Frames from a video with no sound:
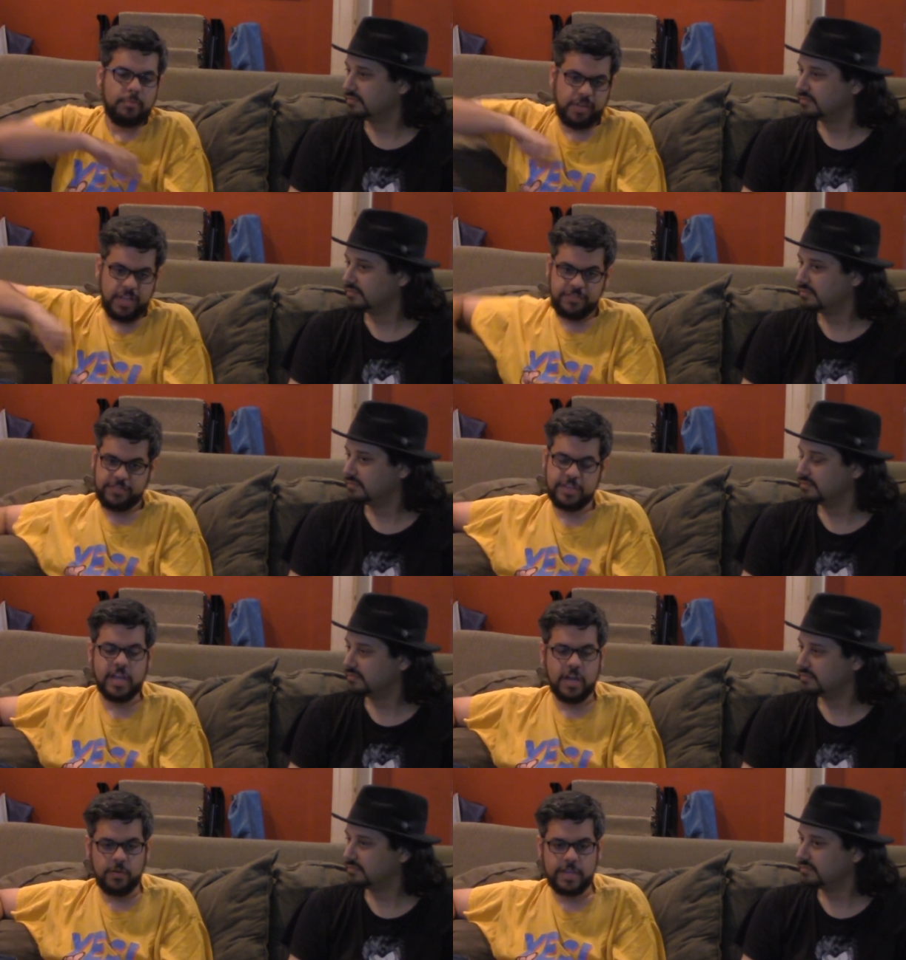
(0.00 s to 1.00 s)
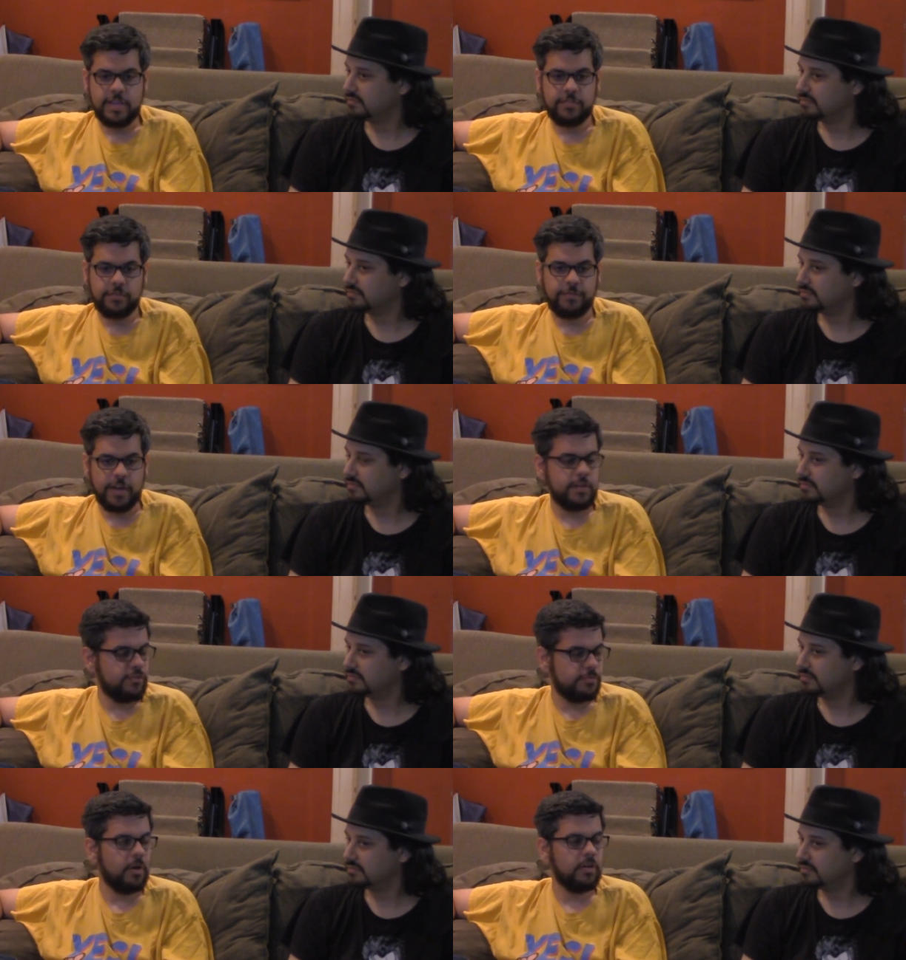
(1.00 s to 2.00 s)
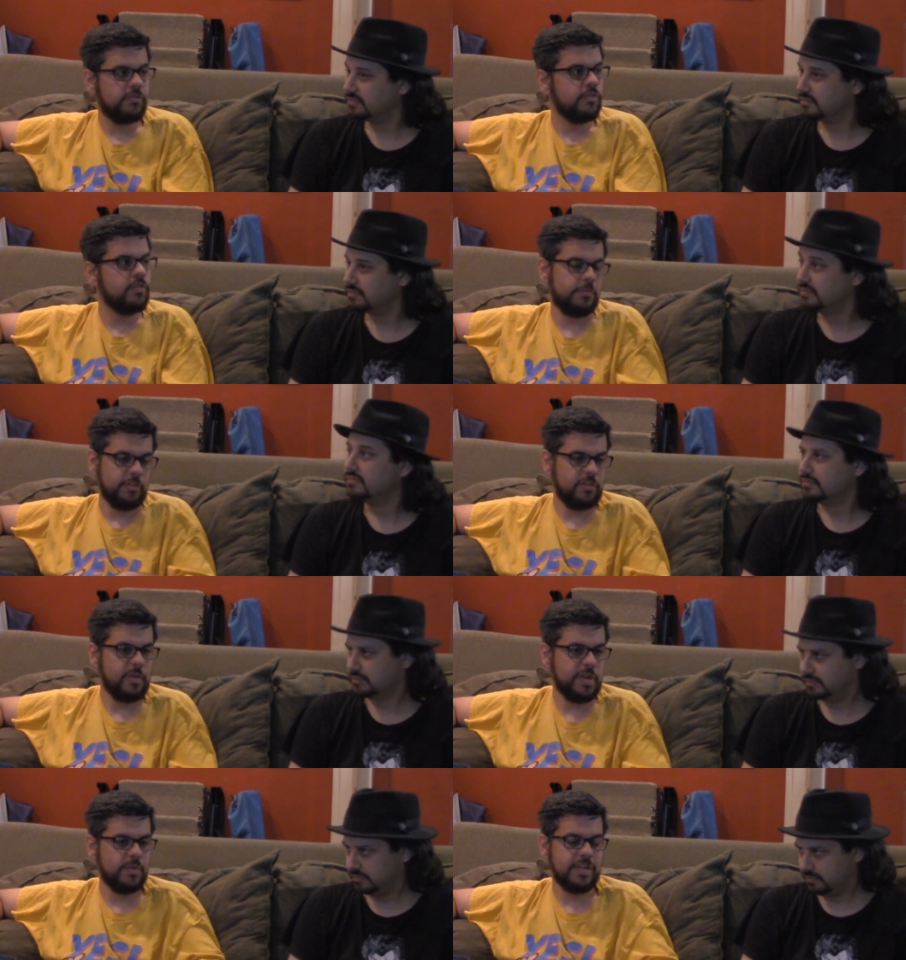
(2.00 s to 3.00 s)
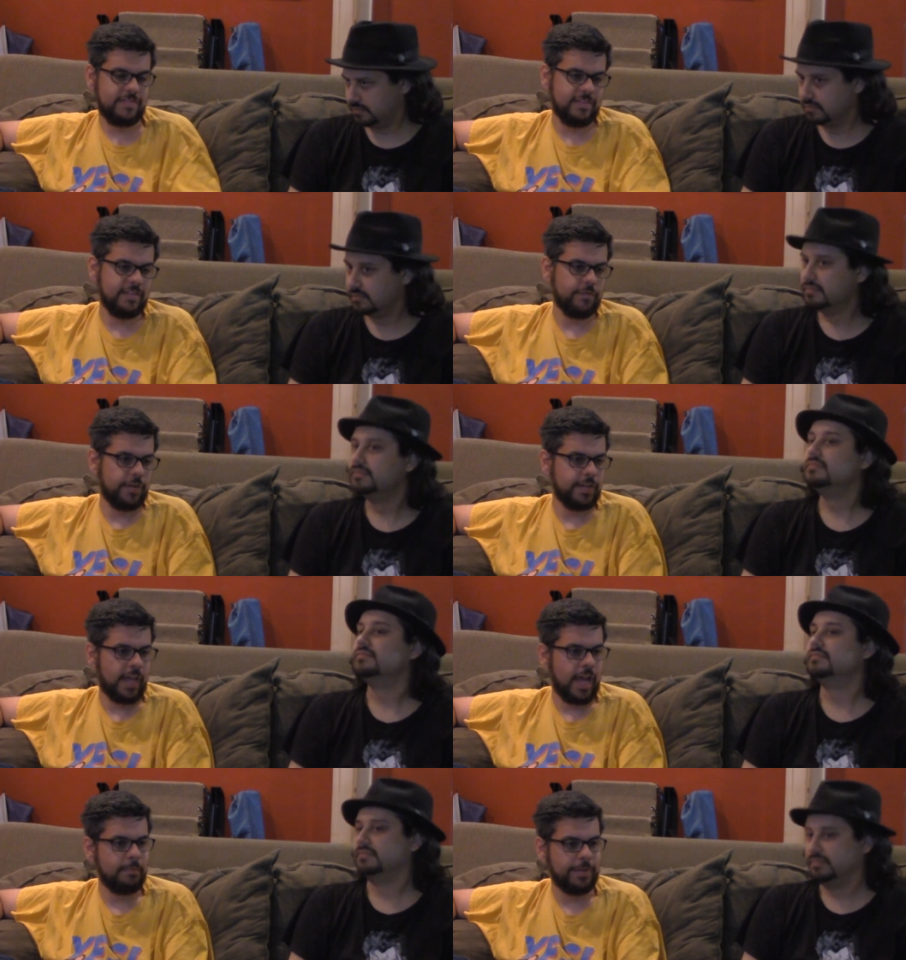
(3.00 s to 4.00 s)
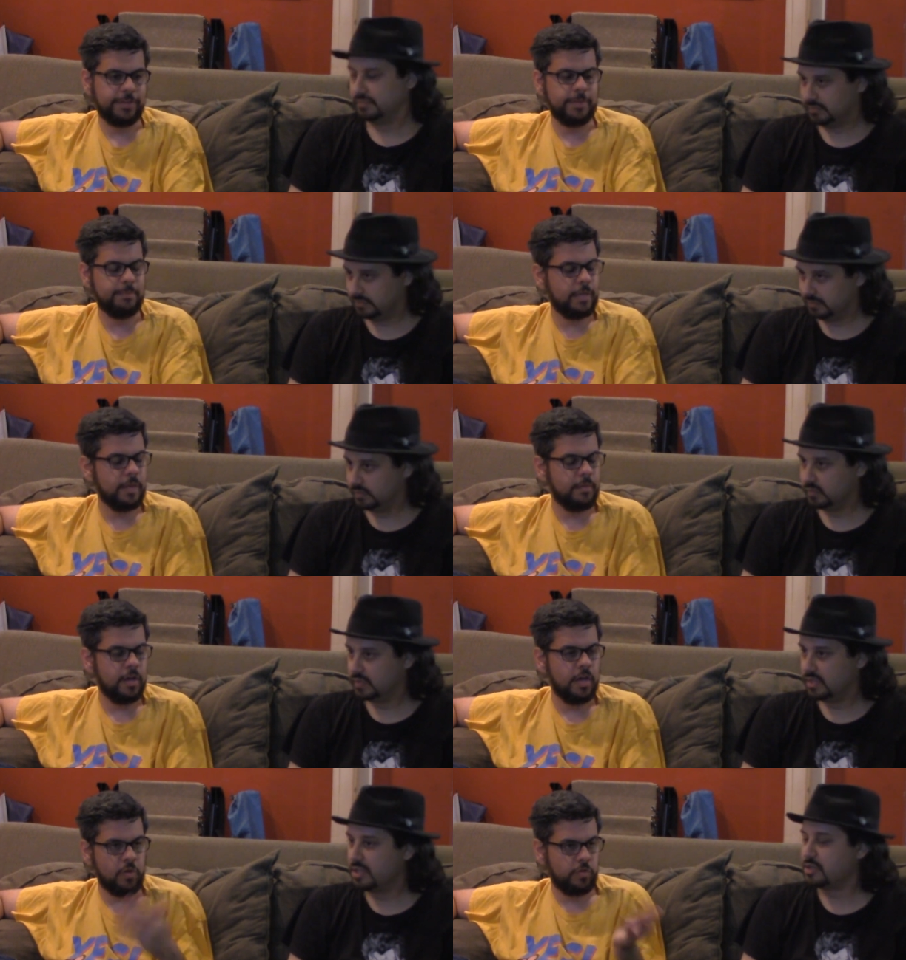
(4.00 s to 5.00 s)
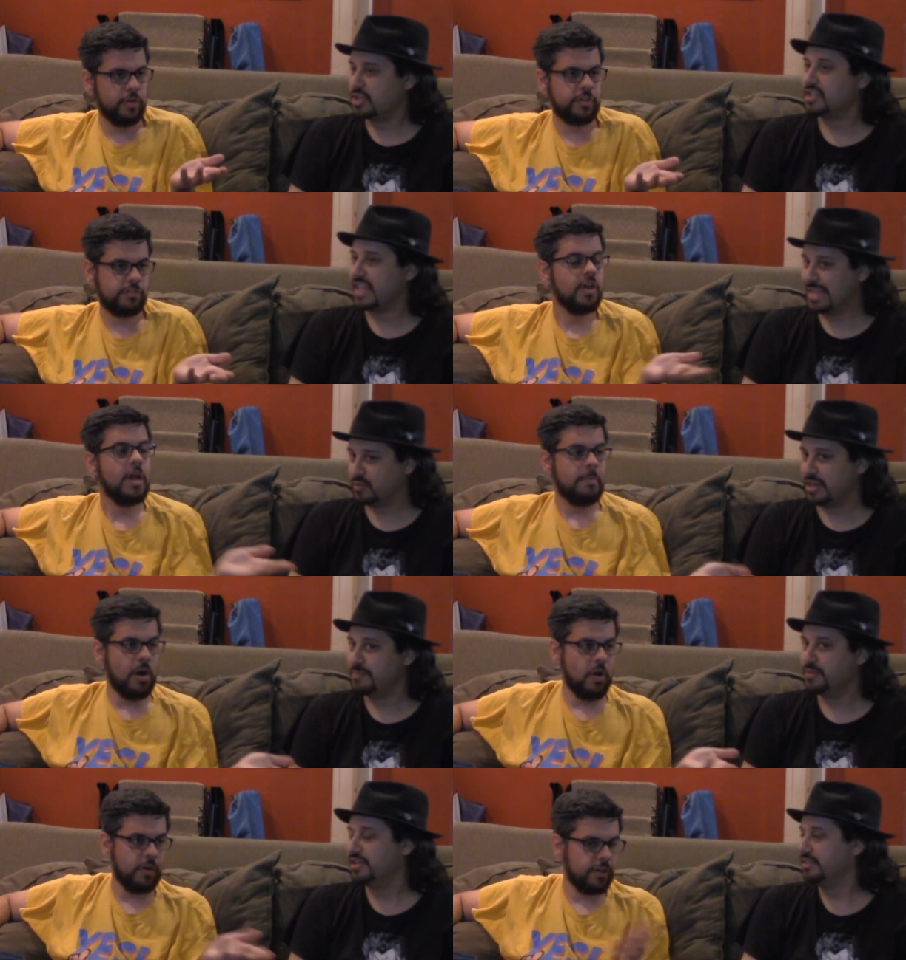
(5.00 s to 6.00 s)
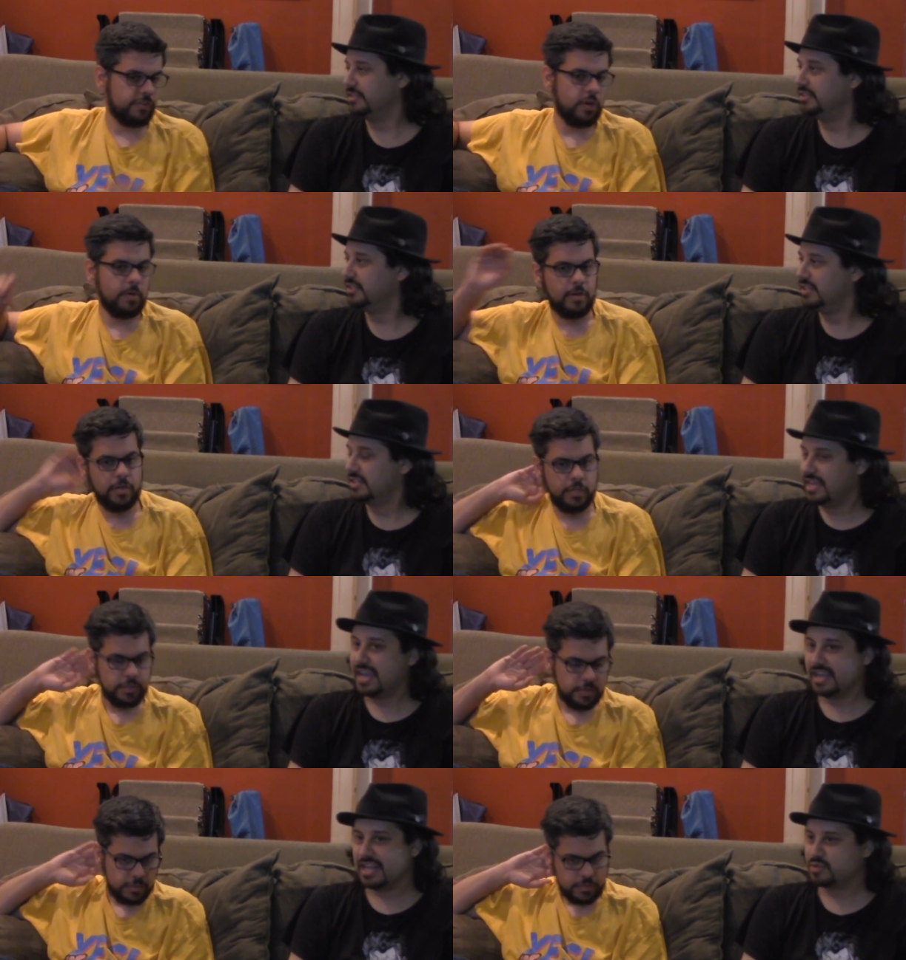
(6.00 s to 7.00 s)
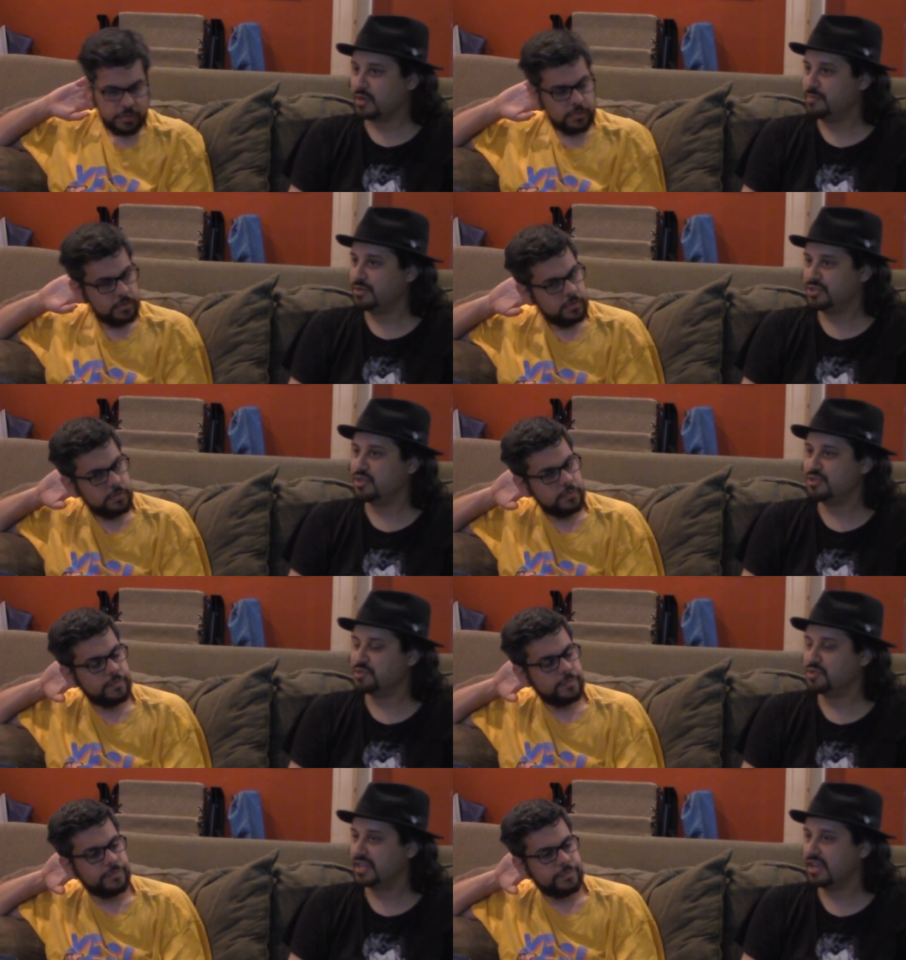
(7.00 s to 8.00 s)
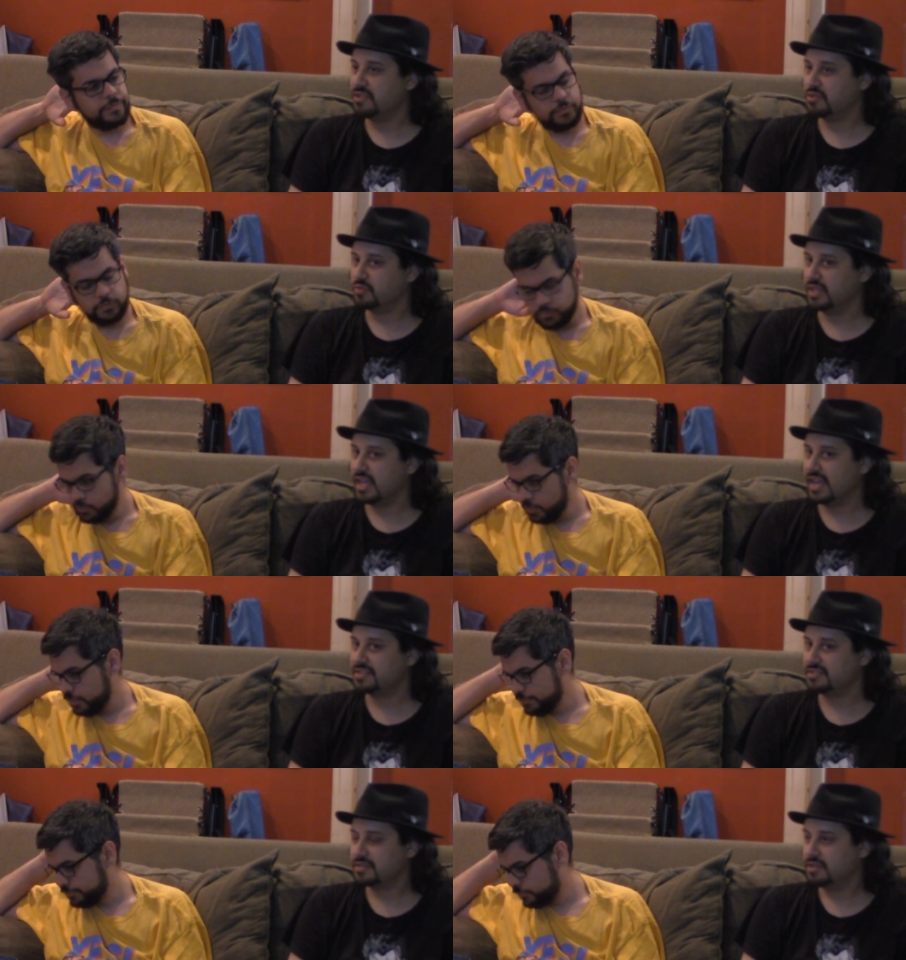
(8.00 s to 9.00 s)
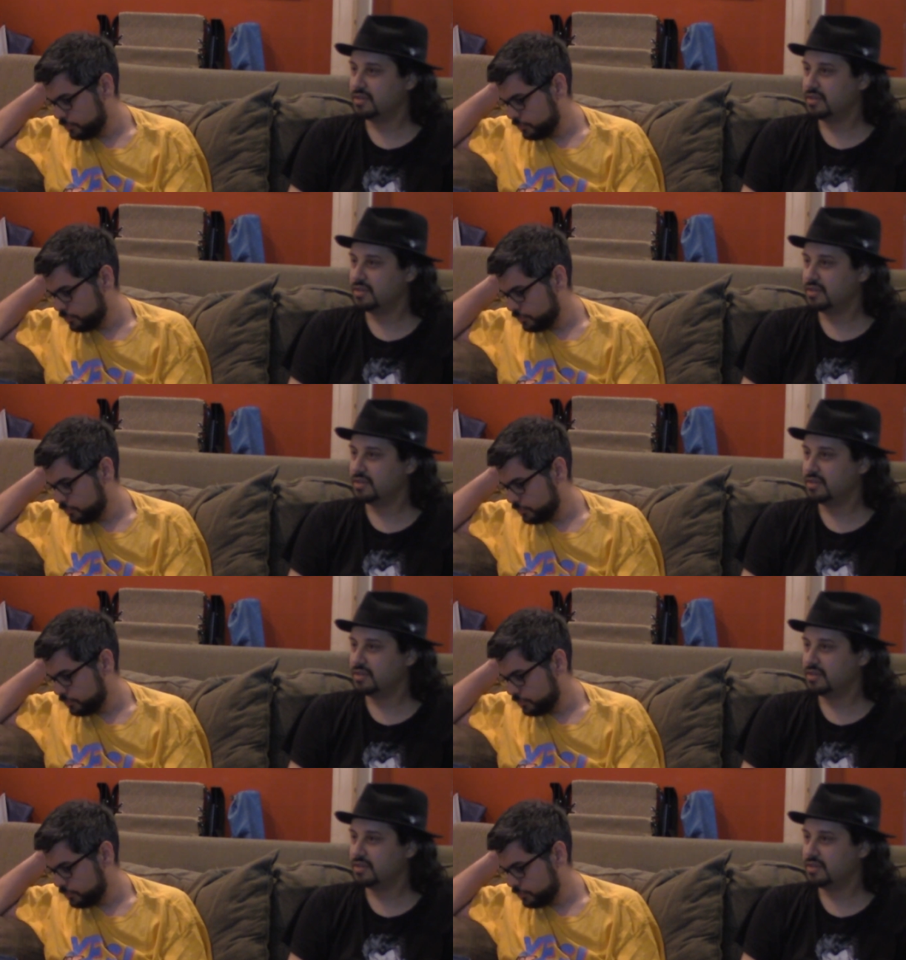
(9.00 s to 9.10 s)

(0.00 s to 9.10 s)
Speaker 1: Plus, you know, he's very smart, too, especially when he went to confront the guy about the
Speaker 2: Oryx armor. Yeah, and that's where he put two and two together to realize